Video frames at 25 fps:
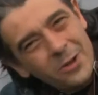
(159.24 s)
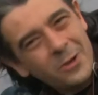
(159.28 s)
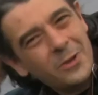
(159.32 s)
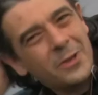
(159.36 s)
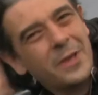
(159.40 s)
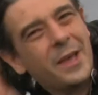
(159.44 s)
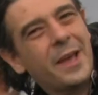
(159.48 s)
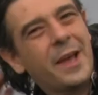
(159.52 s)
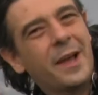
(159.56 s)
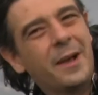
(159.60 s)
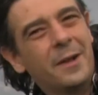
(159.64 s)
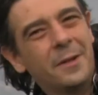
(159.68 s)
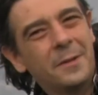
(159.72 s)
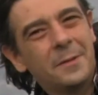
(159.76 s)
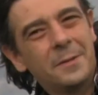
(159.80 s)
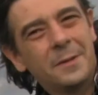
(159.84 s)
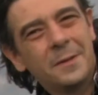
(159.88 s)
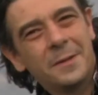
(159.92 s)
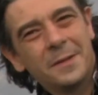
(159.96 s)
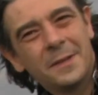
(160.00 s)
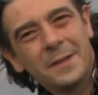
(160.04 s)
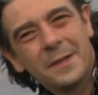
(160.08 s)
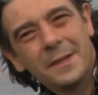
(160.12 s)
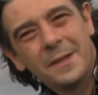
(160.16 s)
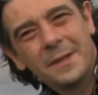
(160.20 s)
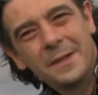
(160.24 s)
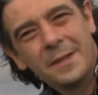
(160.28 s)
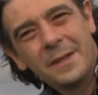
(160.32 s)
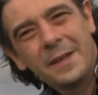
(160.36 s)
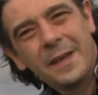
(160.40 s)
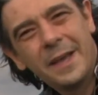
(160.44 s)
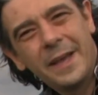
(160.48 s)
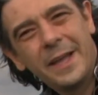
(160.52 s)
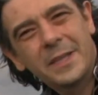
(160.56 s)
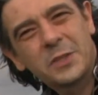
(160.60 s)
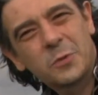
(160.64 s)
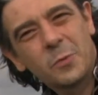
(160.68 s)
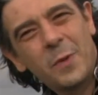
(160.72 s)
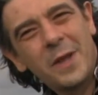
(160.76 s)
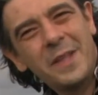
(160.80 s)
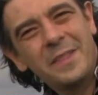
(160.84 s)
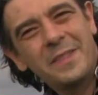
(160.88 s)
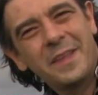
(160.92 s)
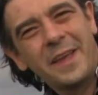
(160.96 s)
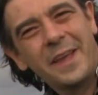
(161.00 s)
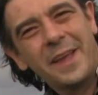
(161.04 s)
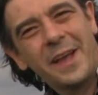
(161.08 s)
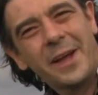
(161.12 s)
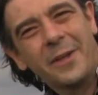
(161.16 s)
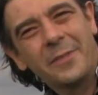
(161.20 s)
yeah, it's
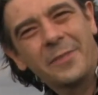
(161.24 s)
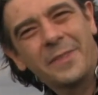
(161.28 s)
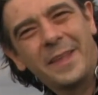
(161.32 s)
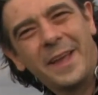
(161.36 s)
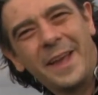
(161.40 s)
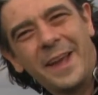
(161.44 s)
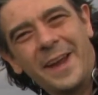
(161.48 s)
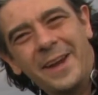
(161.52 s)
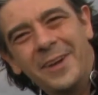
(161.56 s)
windy out there.